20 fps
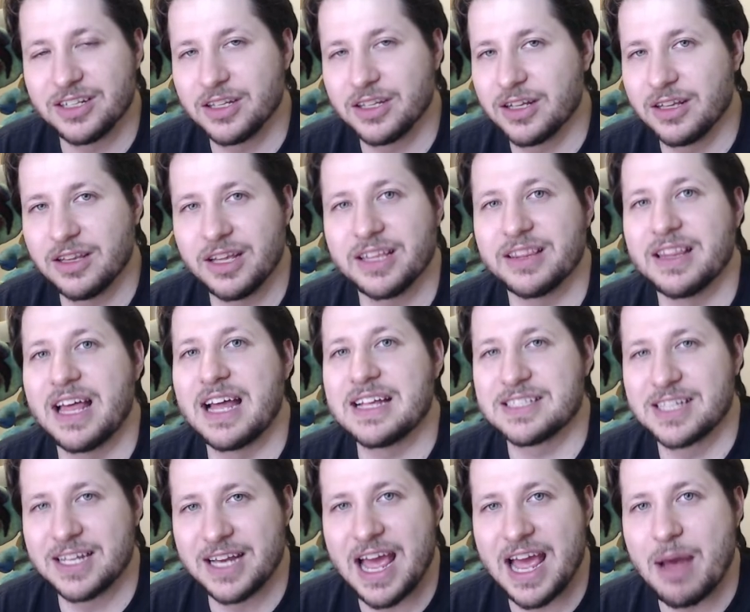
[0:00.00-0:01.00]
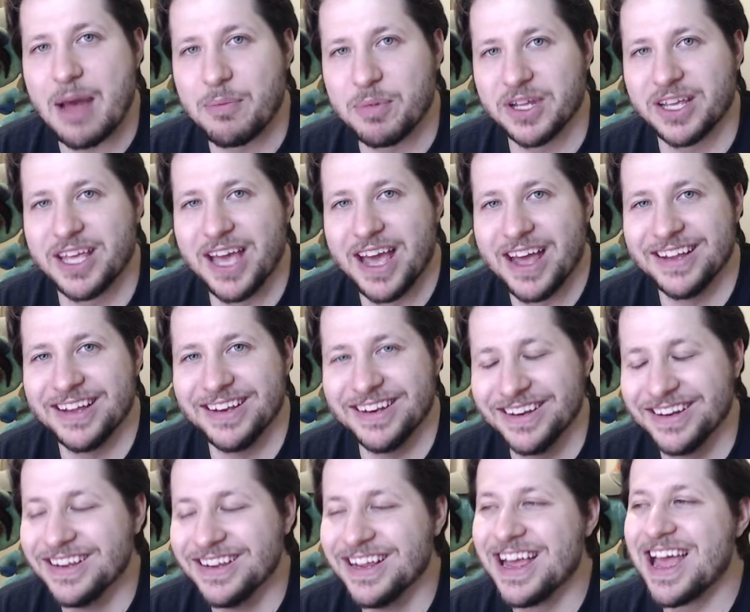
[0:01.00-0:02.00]
Like, that's going to happen again.
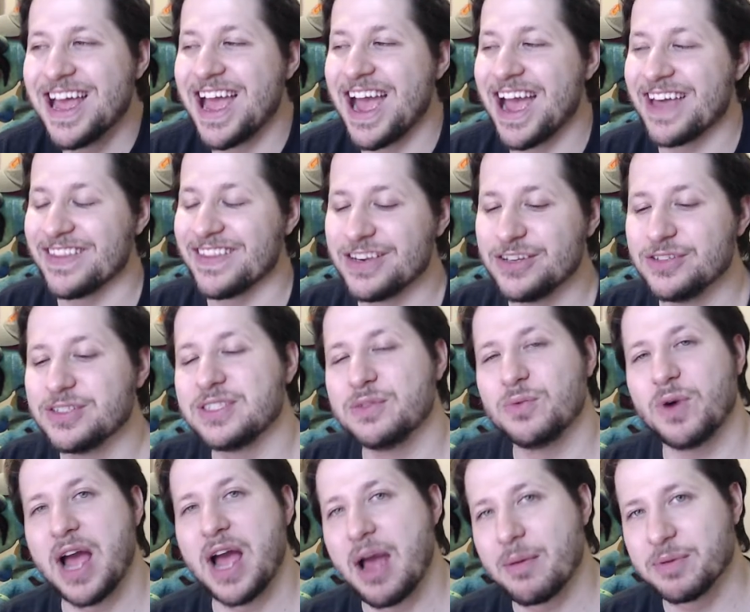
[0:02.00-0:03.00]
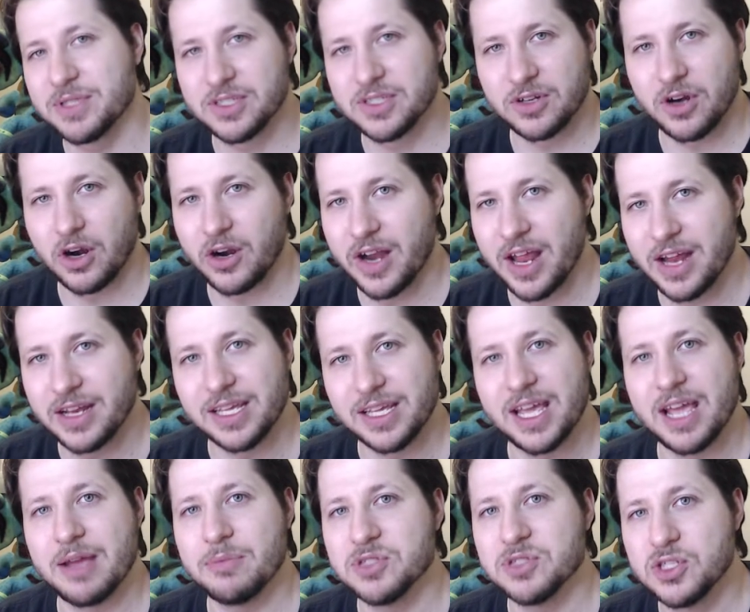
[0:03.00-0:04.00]
And then you see what happens to Garnett in
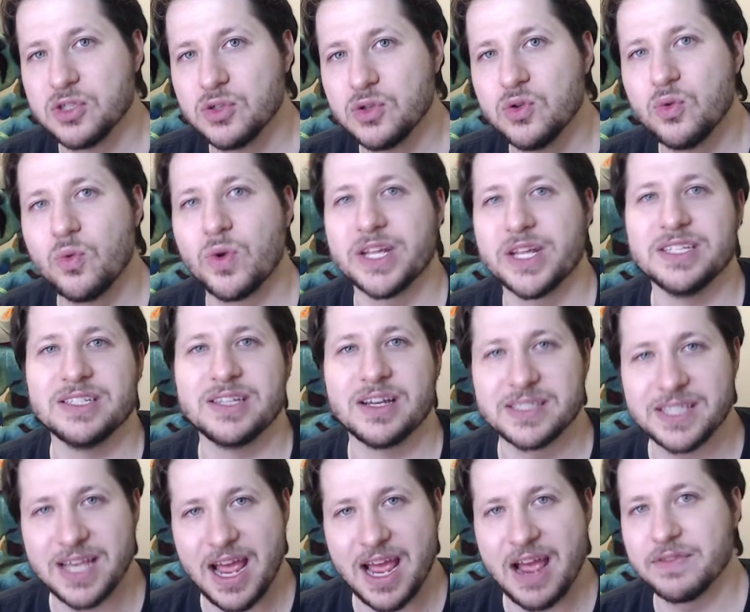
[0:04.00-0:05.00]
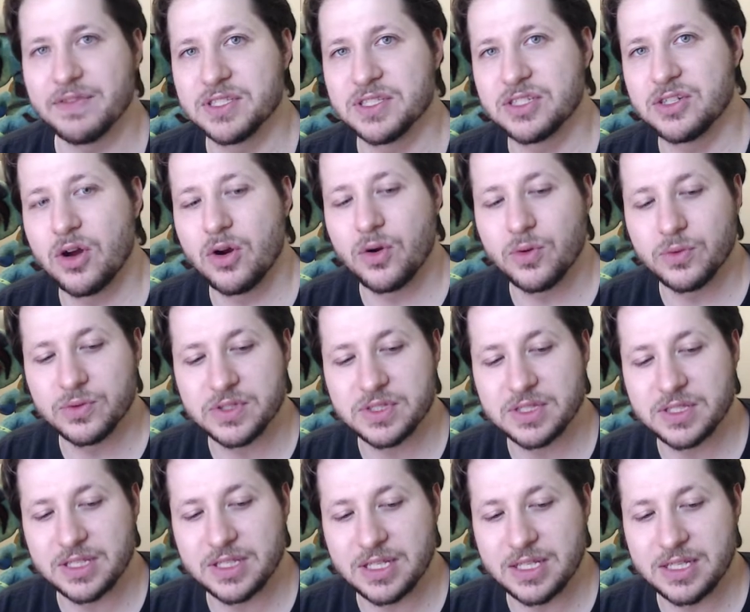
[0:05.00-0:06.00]
game 2 when he doesn't have the stones.
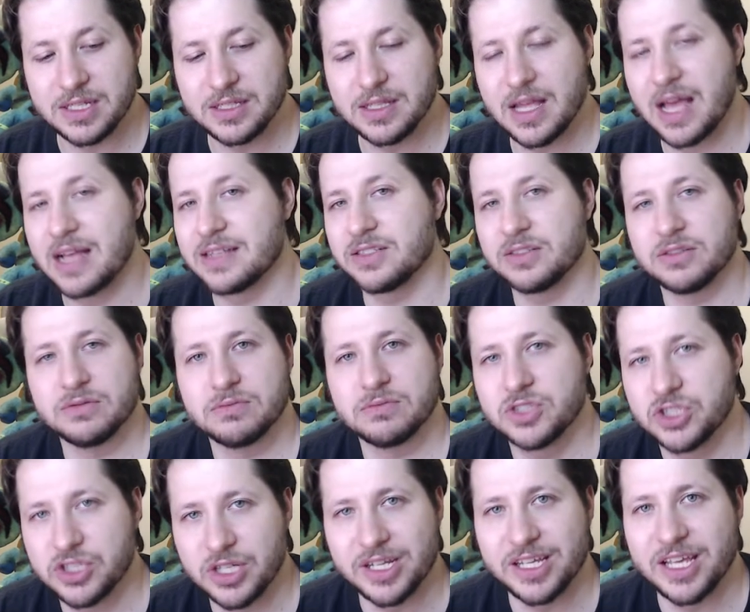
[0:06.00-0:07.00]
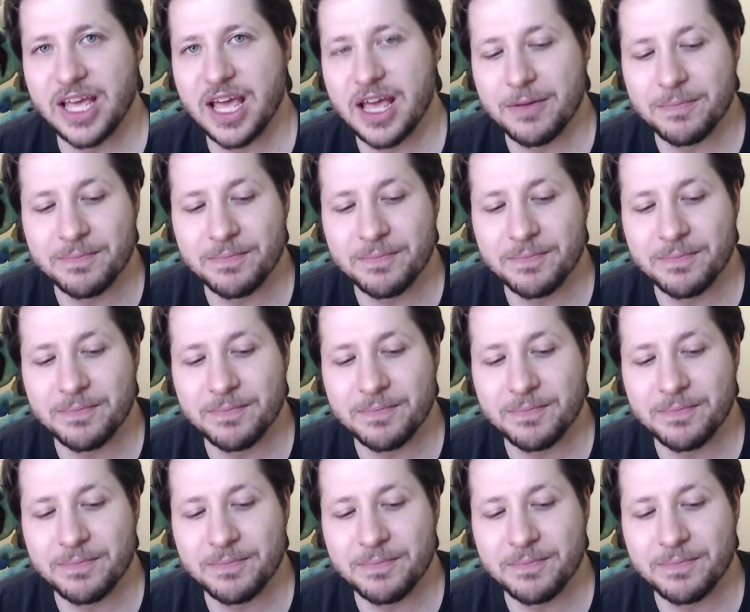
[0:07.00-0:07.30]
He has a shitty game.